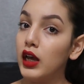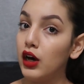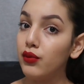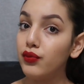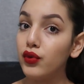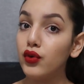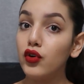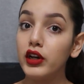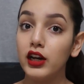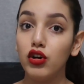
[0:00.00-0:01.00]

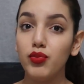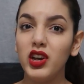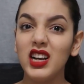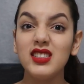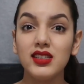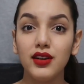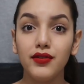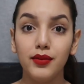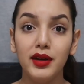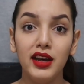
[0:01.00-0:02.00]
helpful, and I hope you guys took
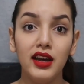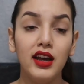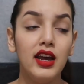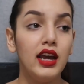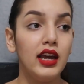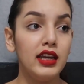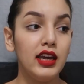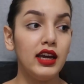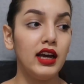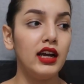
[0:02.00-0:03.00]
from it.
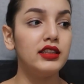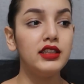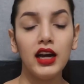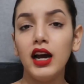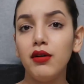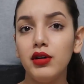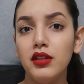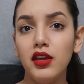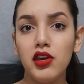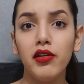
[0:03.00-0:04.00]
And yeah, I want to
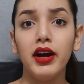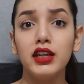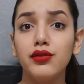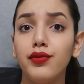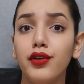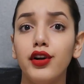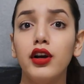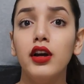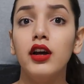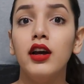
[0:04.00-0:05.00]
thank you guys for